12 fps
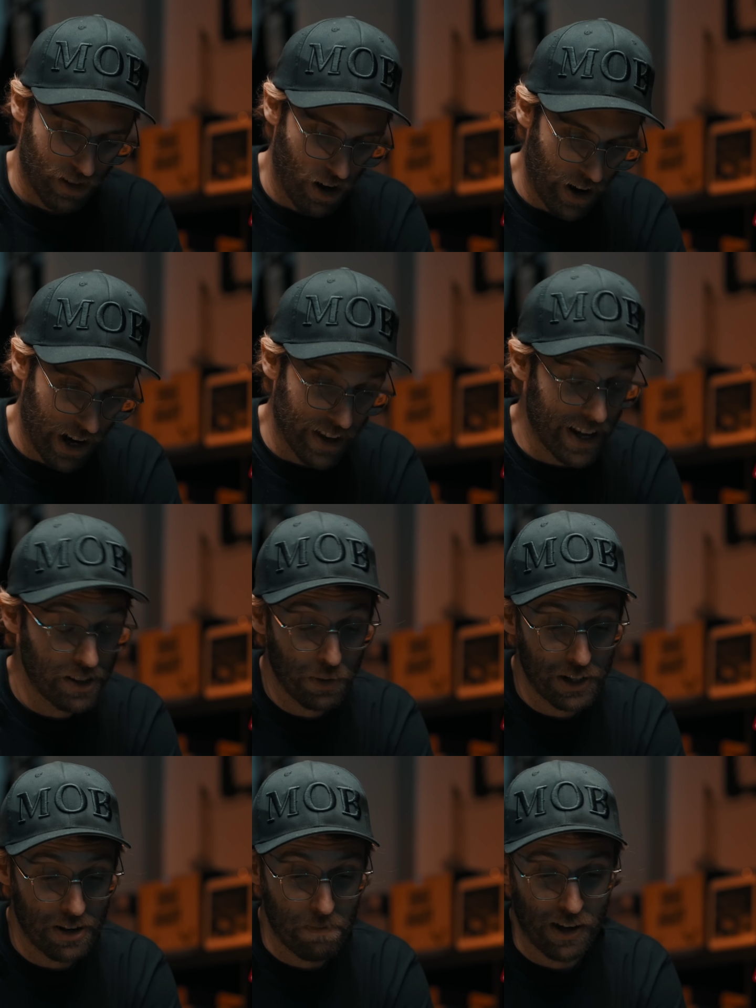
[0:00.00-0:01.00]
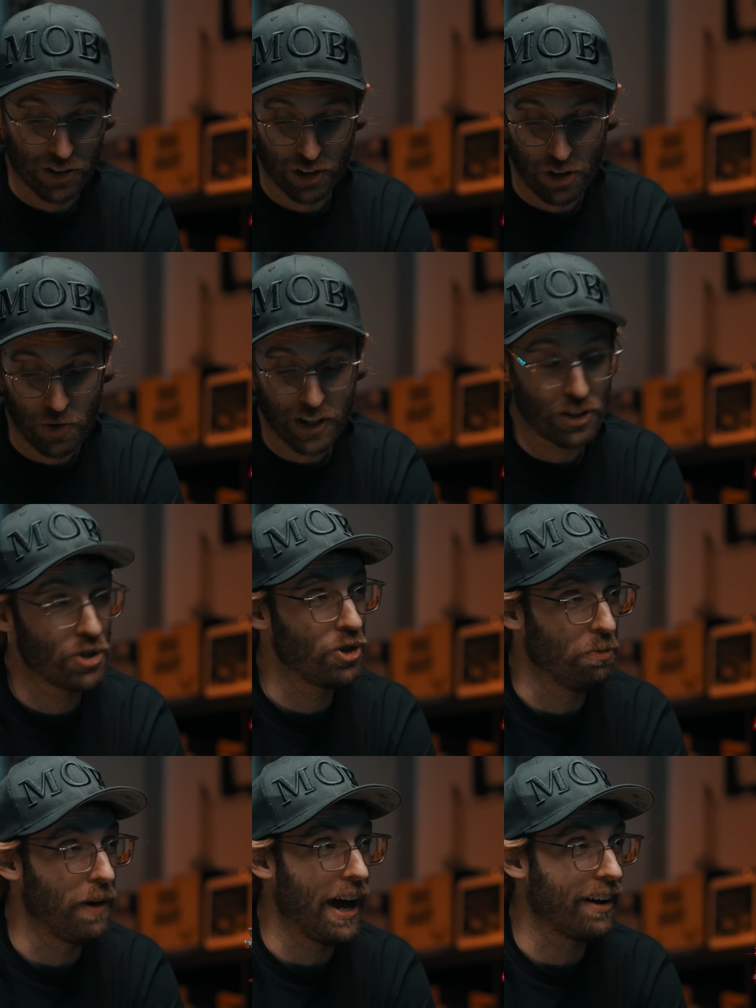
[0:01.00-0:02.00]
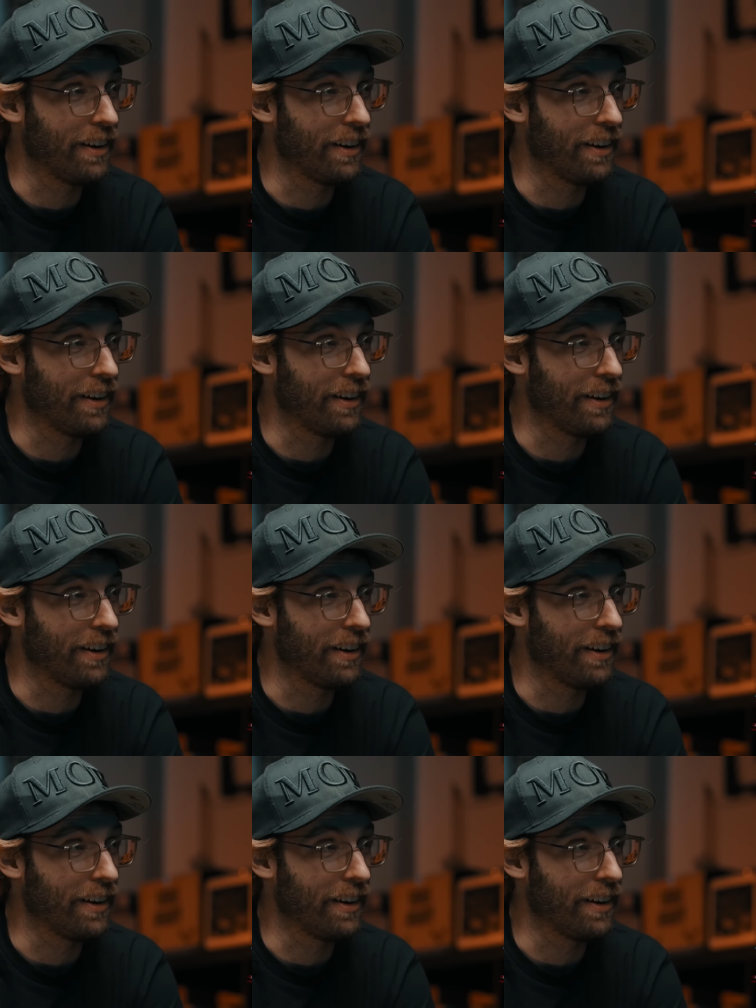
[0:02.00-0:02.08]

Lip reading: All right, and that's something I didn't miss, so you don't get to shoot back.